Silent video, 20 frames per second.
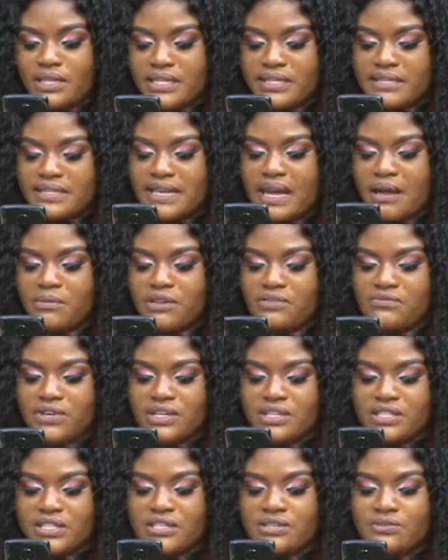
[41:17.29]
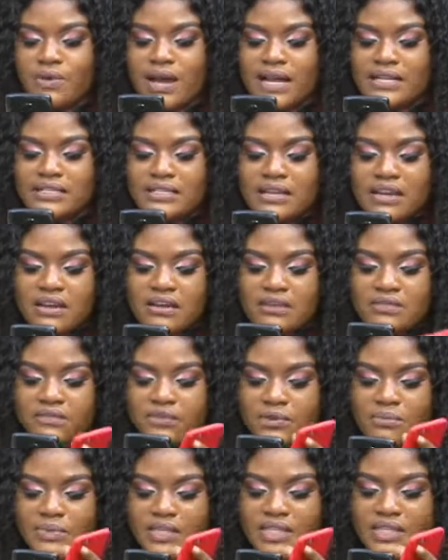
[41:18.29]
Please come and rescue us
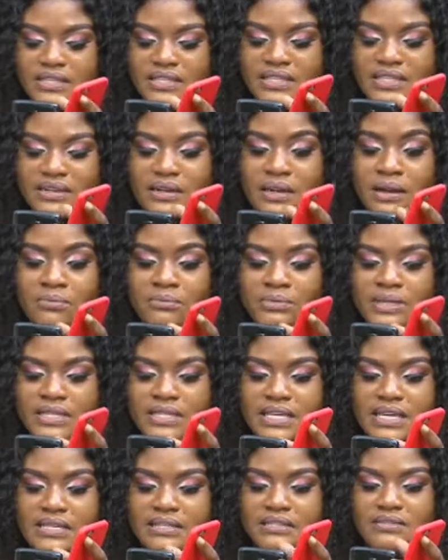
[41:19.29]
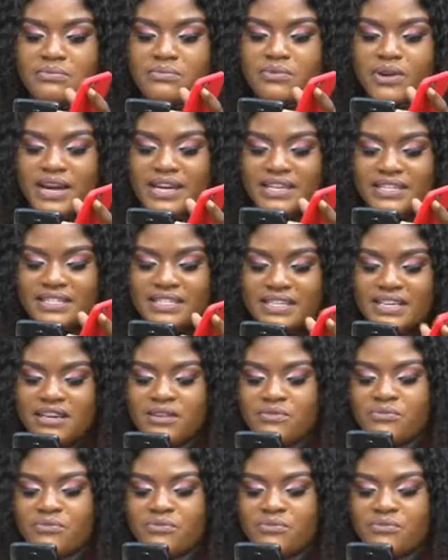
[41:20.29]
from this incompetent right.